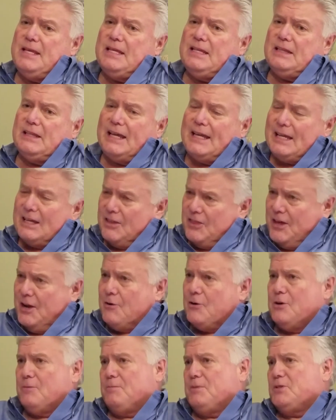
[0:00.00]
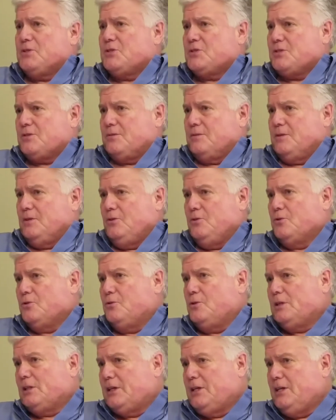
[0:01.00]
like a therapist. You
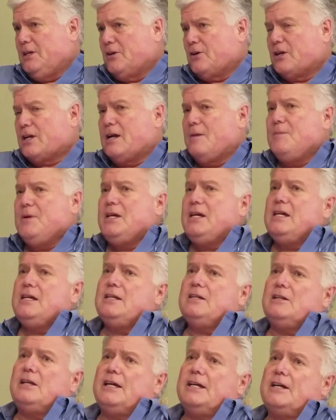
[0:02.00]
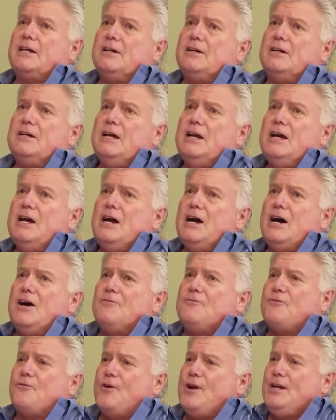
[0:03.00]
really are coming in like a
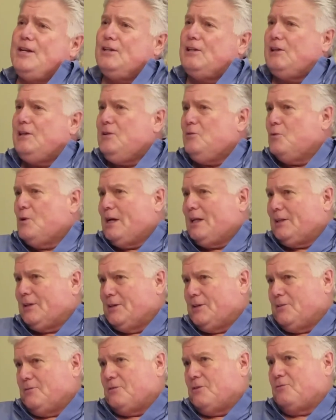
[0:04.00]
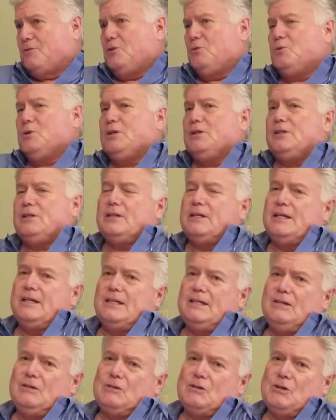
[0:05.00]
friendly relative, if you will.
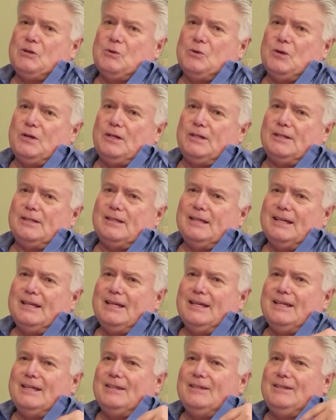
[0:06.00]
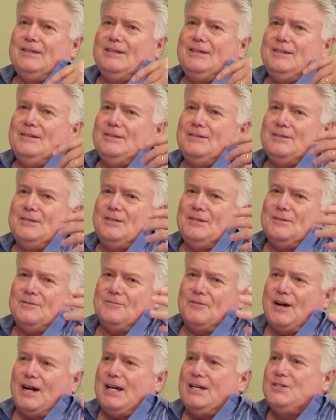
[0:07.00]
The
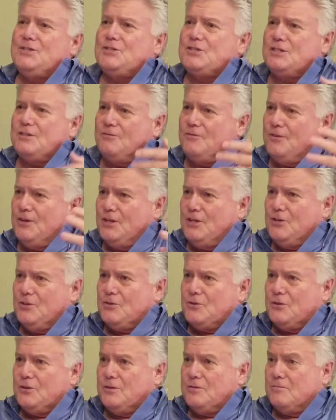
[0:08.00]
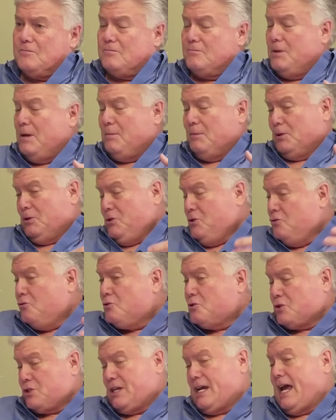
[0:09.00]
advising figure that people
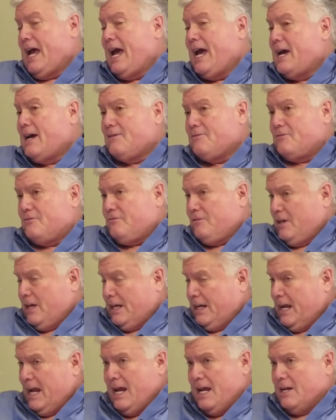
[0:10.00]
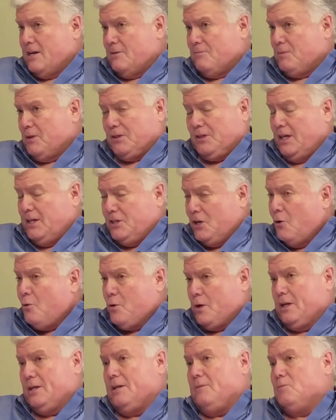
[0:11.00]
used to have at hand, but they
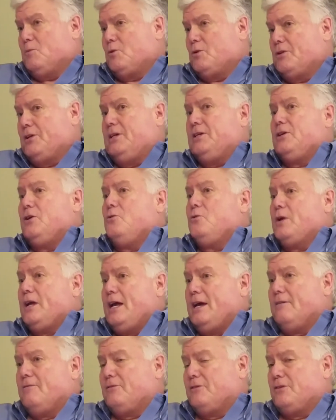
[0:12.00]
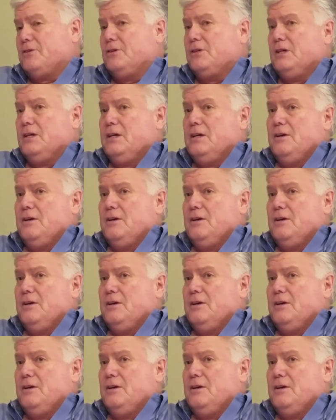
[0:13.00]
don't anymore. They don't have the